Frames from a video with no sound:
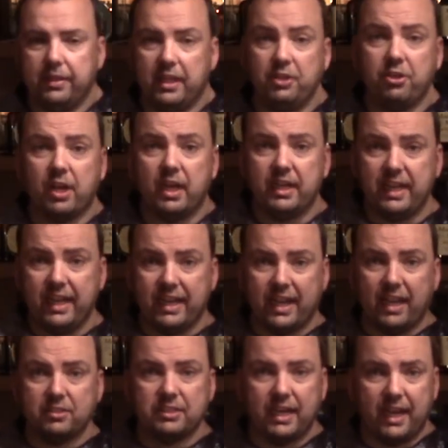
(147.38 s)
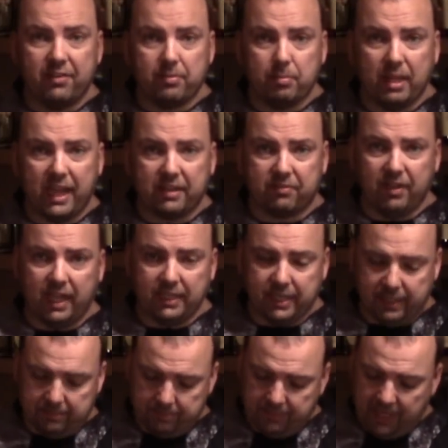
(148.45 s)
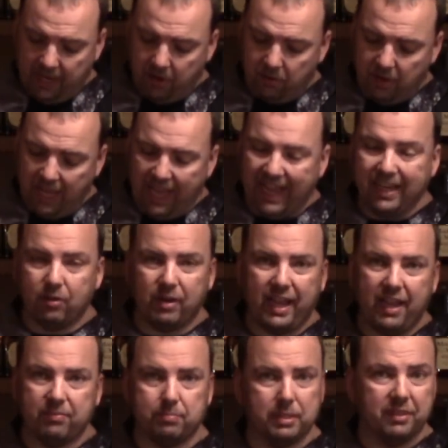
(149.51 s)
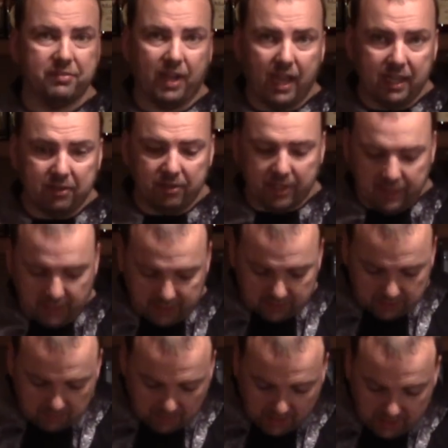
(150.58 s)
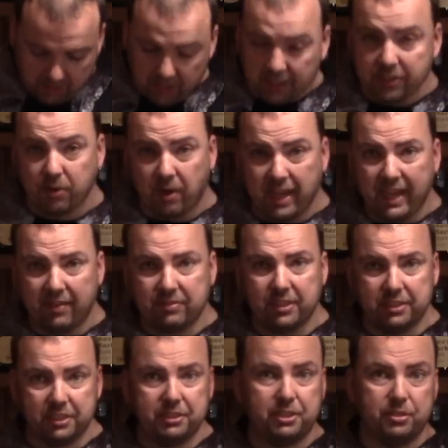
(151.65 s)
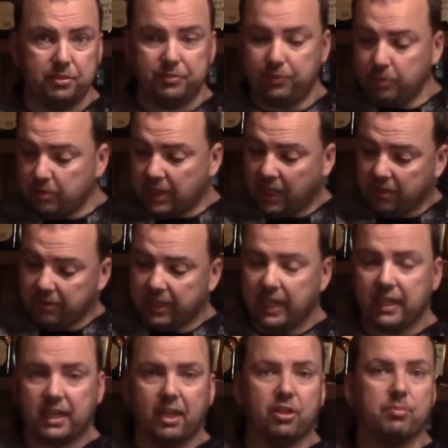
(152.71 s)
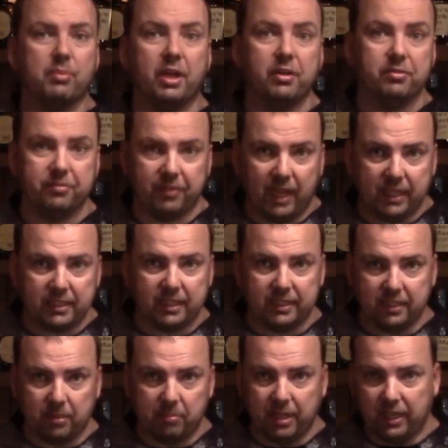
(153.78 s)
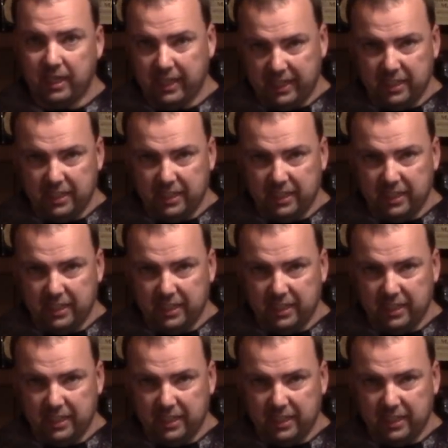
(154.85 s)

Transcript: Then you're going to need an ounce and a half of black vodka. Now, I don't have Blavod or anything else in my area, so I have to just use food coloring and color my own vodka a little bit.